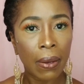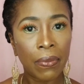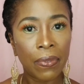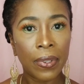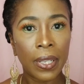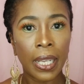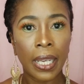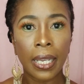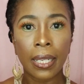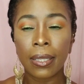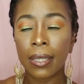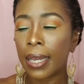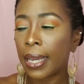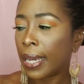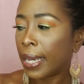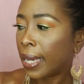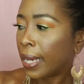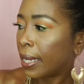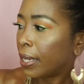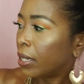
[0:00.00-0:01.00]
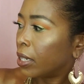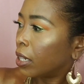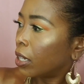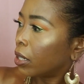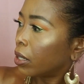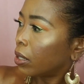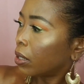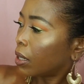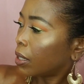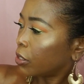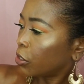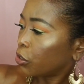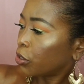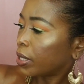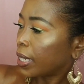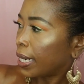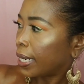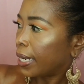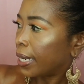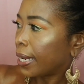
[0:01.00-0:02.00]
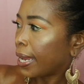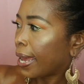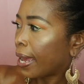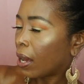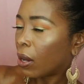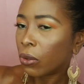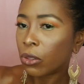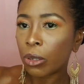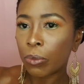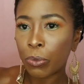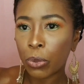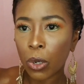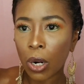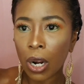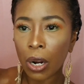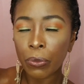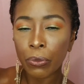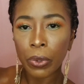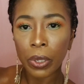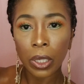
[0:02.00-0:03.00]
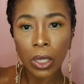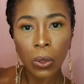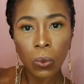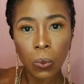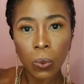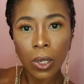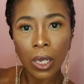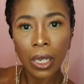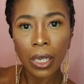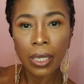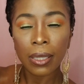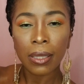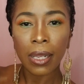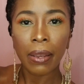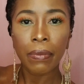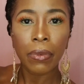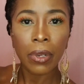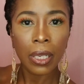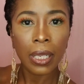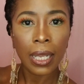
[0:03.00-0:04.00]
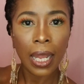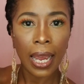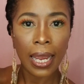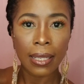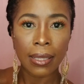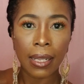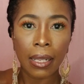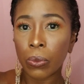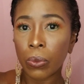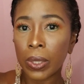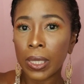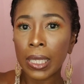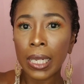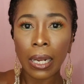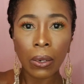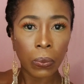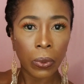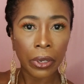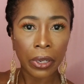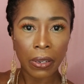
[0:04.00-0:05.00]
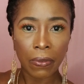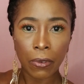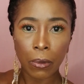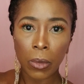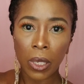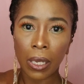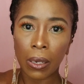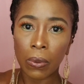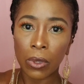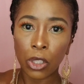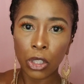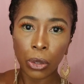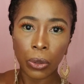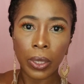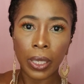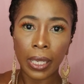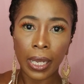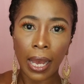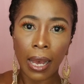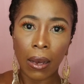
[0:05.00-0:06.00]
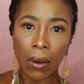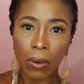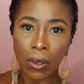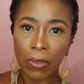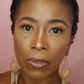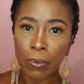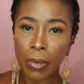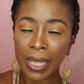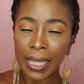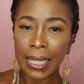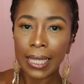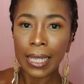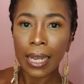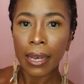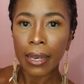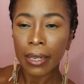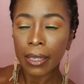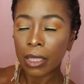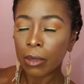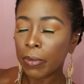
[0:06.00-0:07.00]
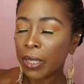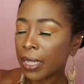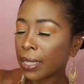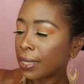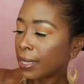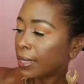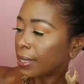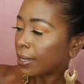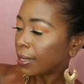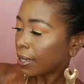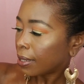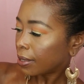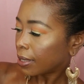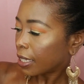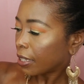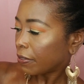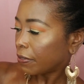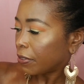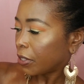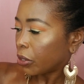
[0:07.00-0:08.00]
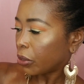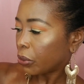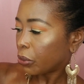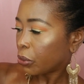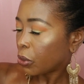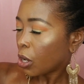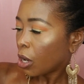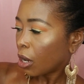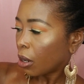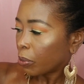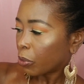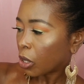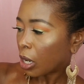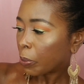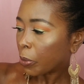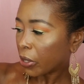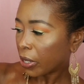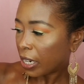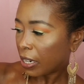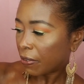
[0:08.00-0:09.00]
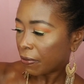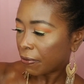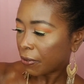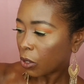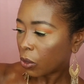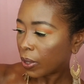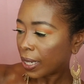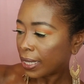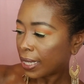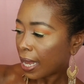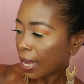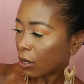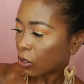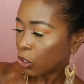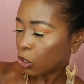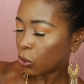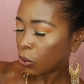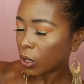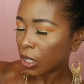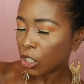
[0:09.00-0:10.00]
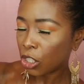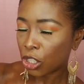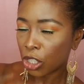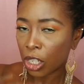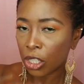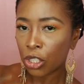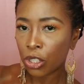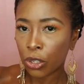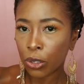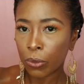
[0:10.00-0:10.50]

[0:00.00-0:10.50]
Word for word: pamphlet and understanding how the bra really works, I realized that it was not working for me. I was totally out of my size because it does does give you proper info as how to adjust